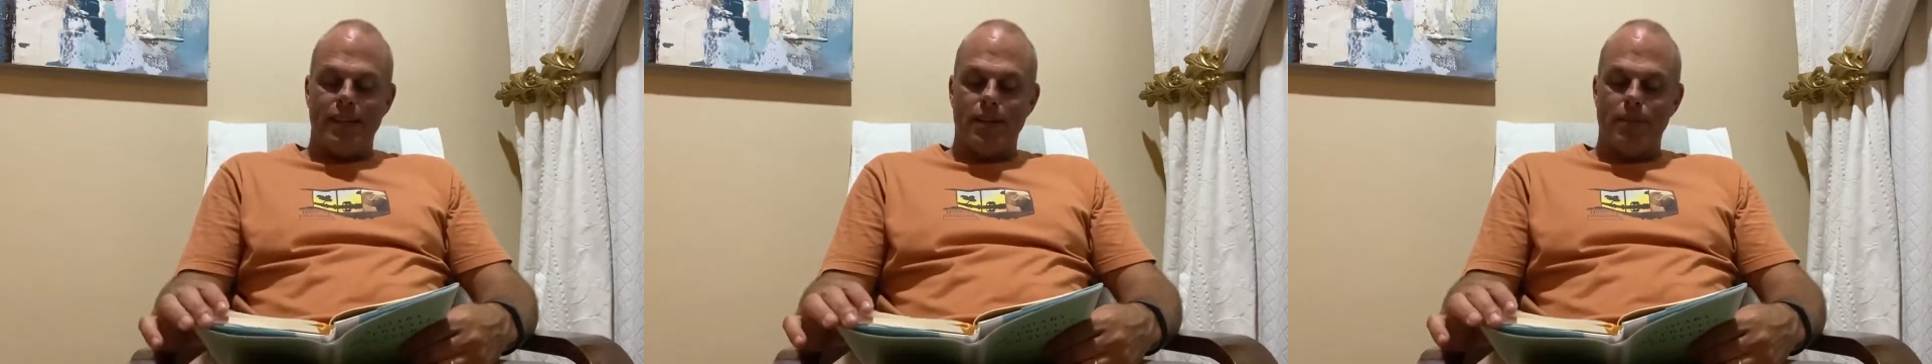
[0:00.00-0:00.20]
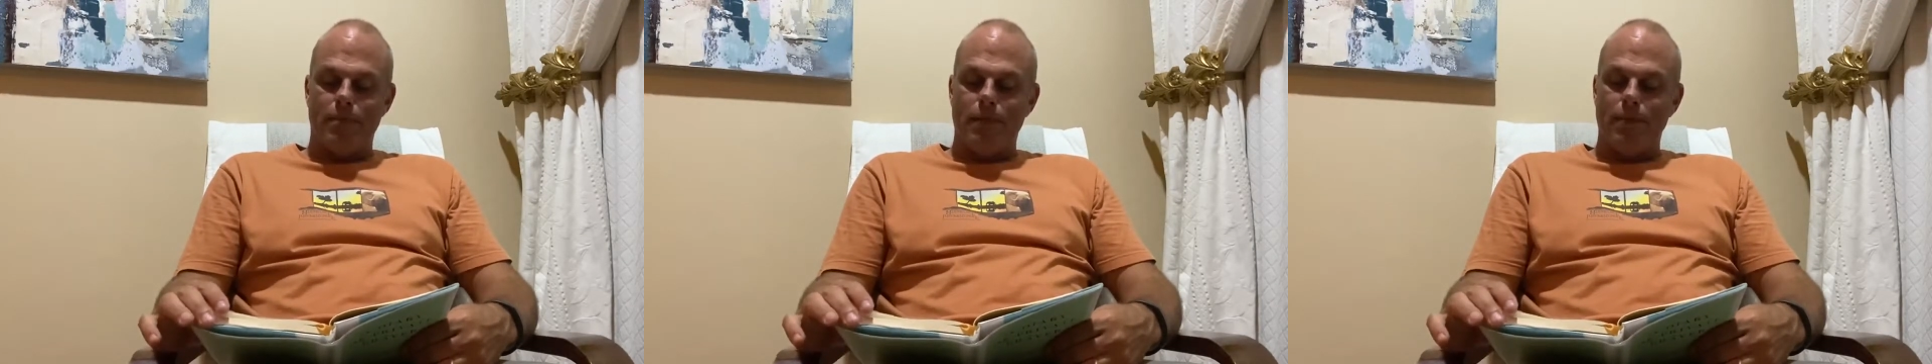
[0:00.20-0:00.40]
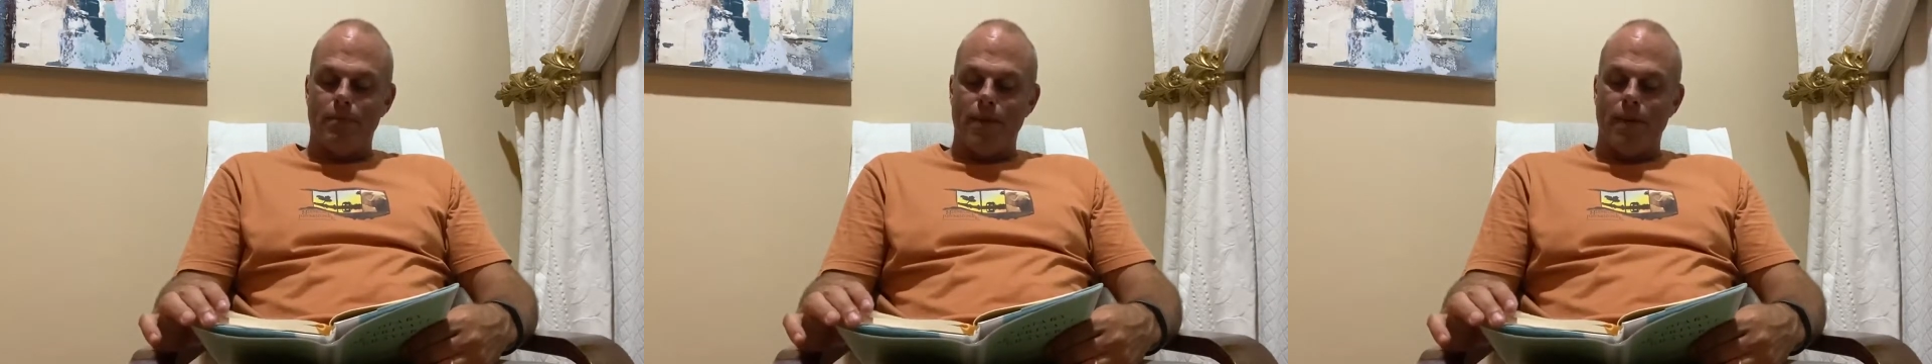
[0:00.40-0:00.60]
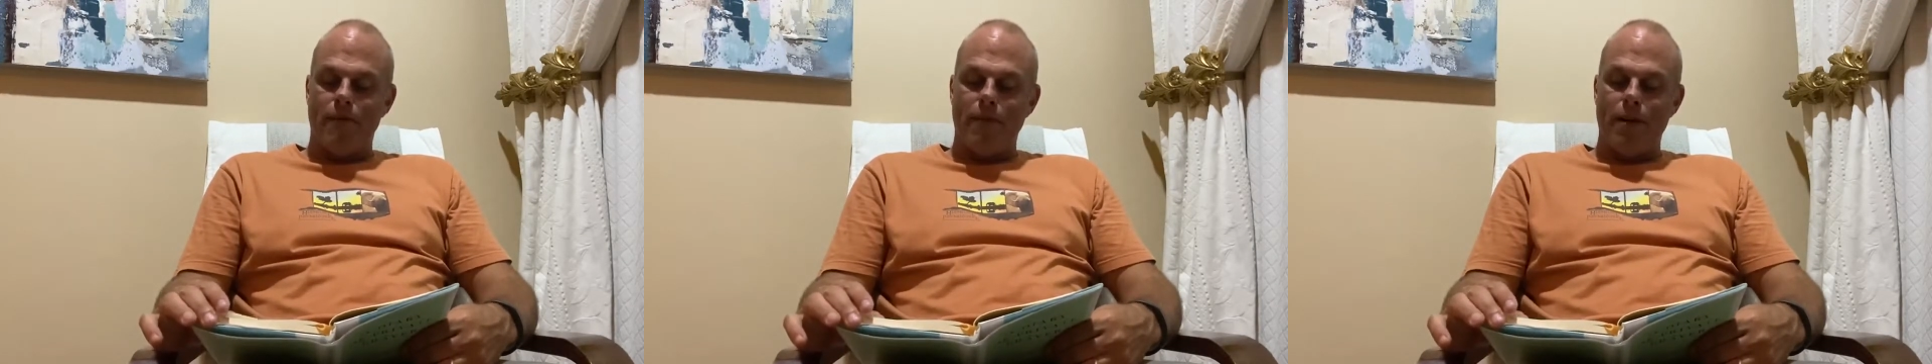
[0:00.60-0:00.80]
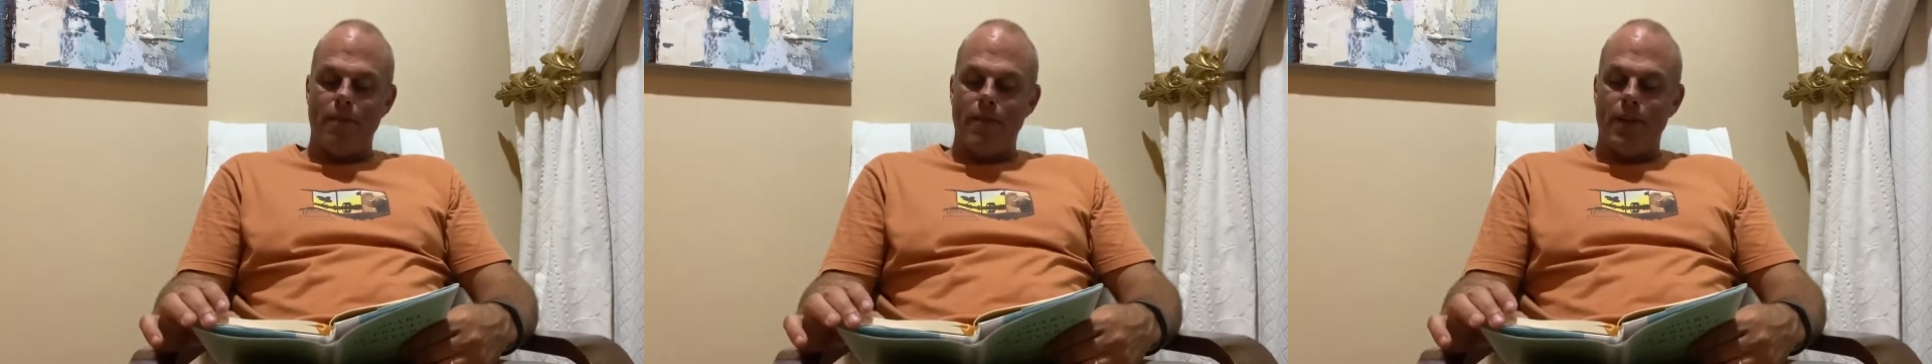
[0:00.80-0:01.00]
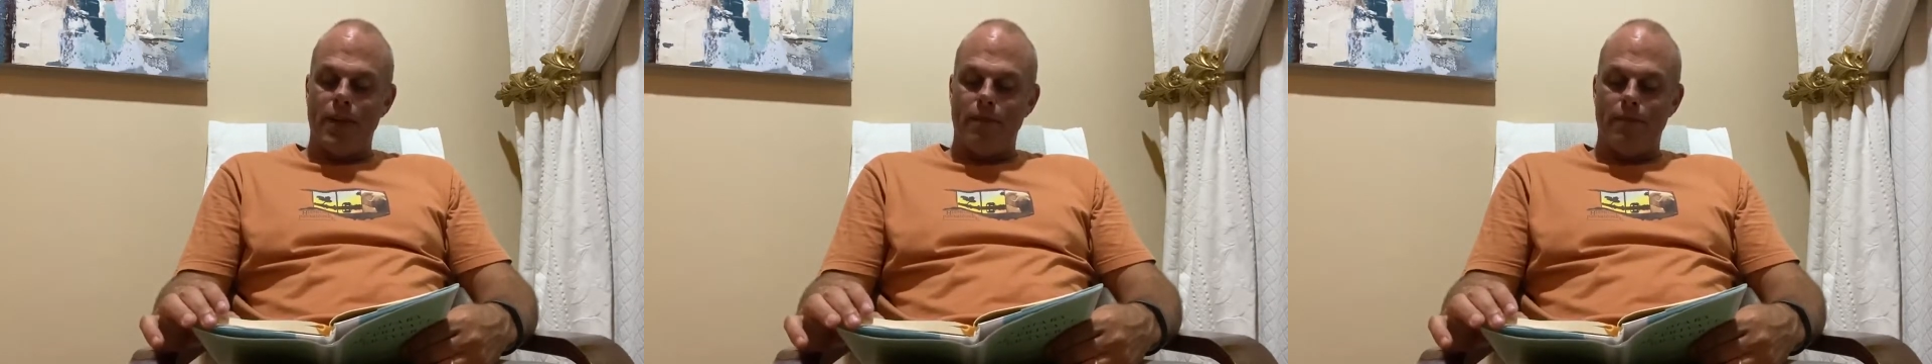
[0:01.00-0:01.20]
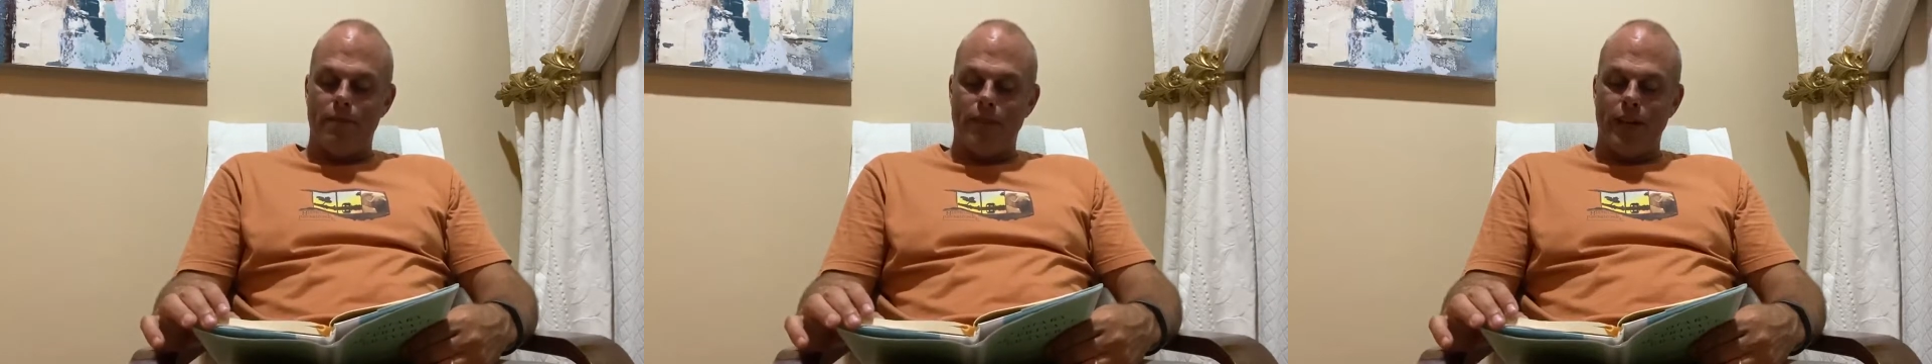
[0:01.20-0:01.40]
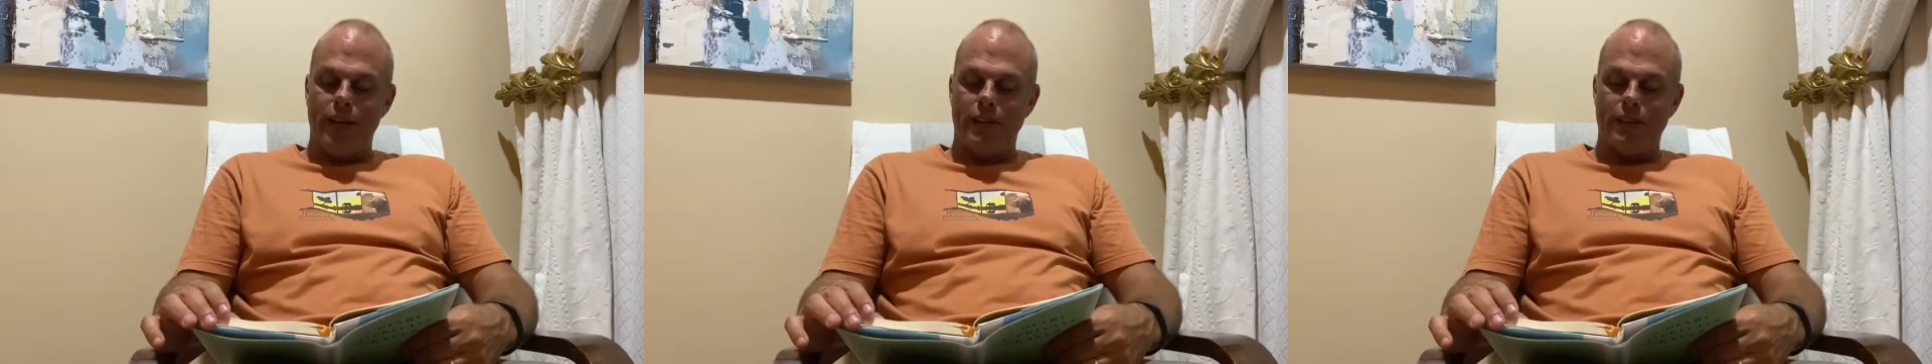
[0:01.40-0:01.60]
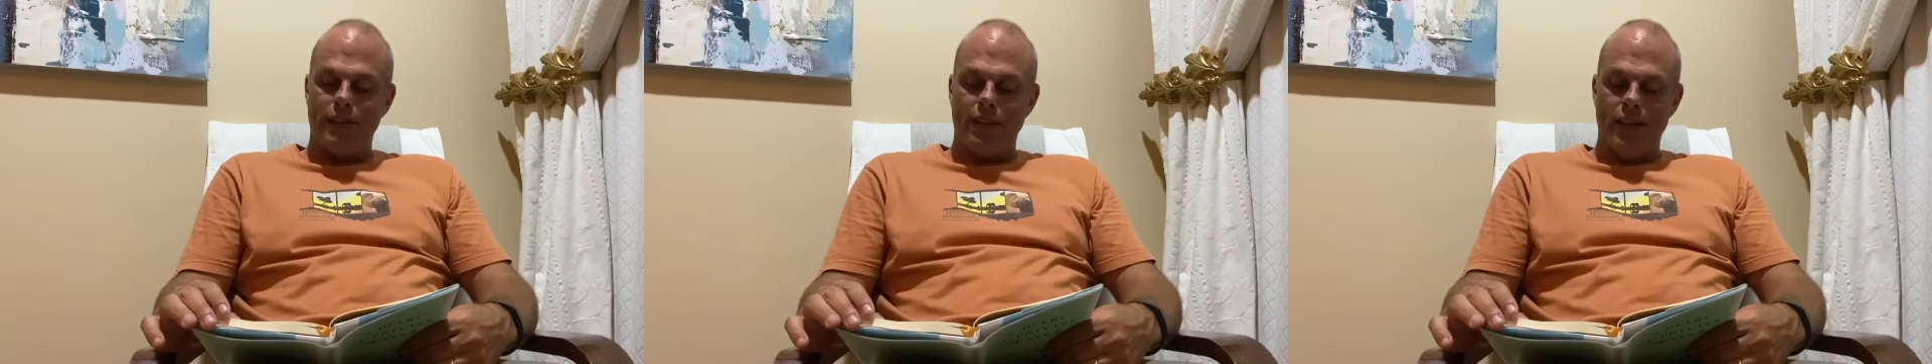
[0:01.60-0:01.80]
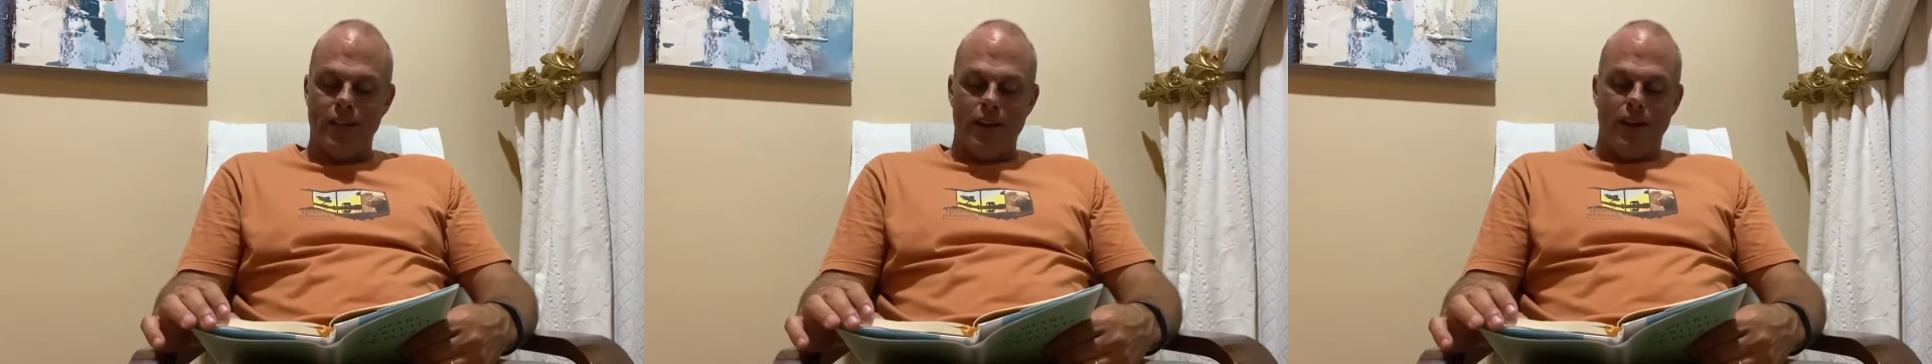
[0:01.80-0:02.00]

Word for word: commit my family and friends,